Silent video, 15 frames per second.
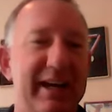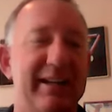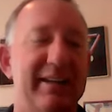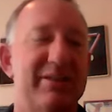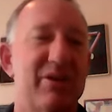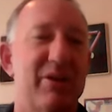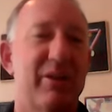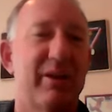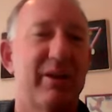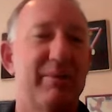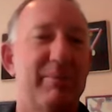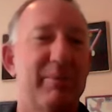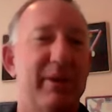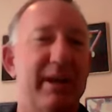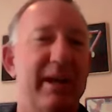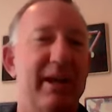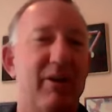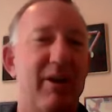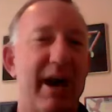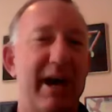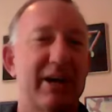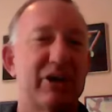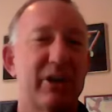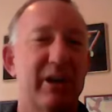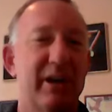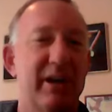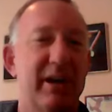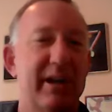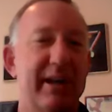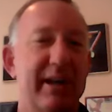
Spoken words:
And so the interaction